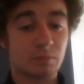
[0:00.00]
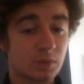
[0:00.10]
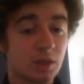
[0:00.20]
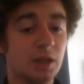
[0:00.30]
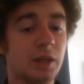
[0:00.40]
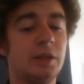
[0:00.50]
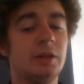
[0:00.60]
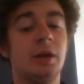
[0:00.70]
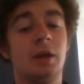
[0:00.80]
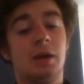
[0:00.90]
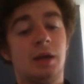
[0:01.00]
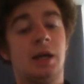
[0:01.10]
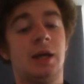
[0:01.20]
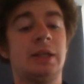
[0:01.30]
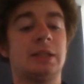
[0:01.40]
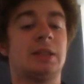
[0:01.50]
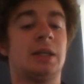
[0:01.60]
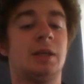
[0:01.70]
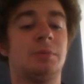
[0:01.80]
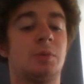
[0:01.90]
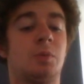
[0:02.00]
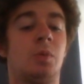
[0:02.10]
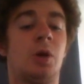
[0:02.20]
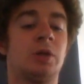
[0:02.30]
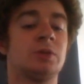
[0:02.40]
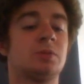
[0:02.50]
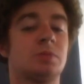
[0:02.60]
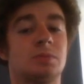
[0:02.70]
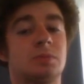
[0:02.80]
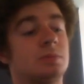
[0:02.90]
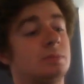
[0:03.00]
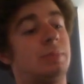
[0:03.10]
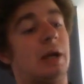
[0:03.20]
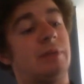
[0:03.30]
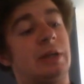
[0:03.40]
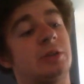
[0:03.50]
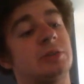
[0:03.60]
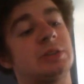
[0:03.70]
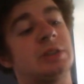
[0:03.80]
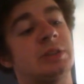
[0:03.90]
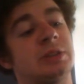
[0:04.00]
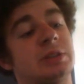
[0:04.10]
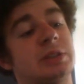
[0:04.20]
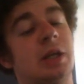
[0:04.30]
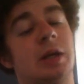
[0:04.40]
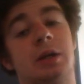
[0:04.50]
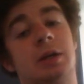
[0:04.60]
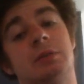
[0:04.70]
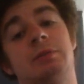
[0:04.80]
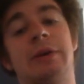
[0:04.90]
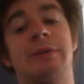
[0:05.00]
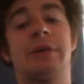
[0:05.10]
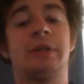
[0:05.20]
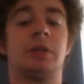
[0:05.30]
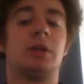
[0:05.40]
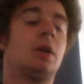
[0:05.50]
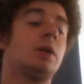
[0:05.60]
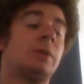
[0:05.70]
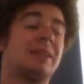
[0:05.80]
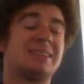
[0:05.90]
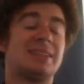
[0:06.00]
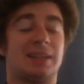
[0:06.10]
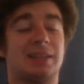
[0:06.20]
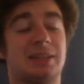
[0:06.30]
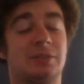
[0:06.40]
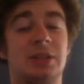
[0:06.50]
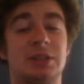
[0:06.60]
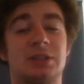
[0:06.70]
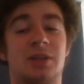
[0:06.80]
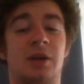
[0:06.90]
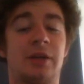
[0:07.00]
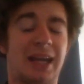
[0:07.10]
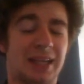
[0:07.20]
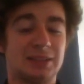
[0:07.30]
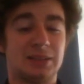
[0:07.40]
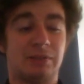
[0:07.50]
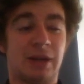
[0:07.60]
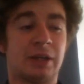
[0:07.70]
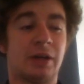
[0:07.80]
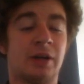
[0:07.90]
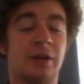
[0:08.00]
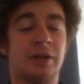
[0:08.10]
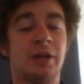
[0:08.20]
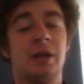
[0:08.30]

Okay, next up, 1 Battle Flag Constance. Very good card. When this card hits the Vanguard,